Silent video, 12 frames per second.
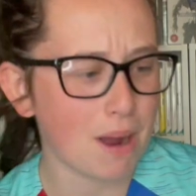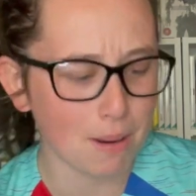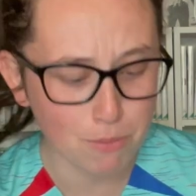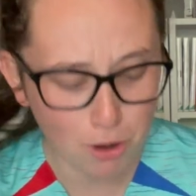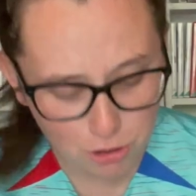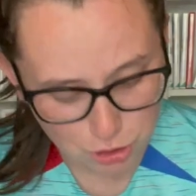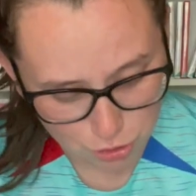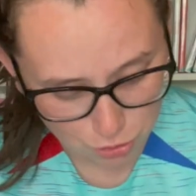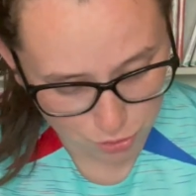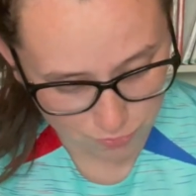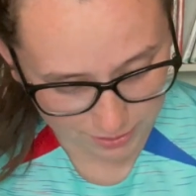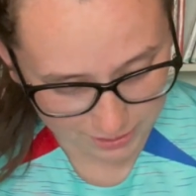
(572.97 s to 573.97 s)
I'm not sure
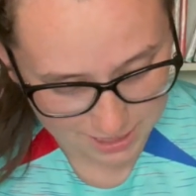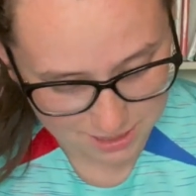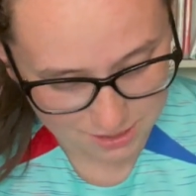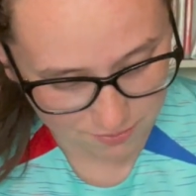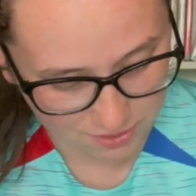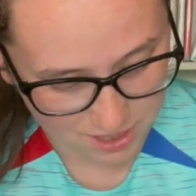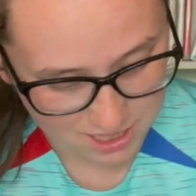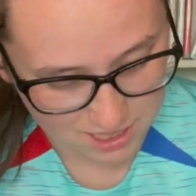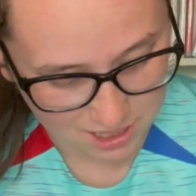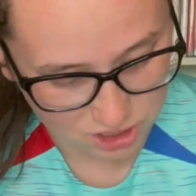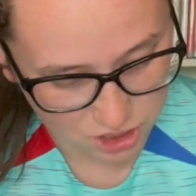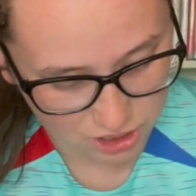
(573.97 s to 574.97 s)
the release of this
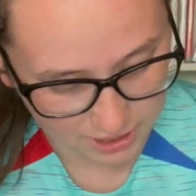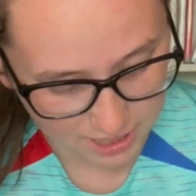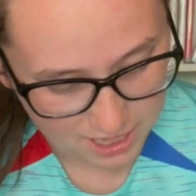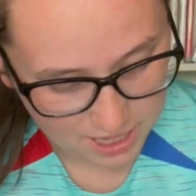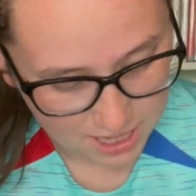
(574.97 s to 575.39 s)
actually.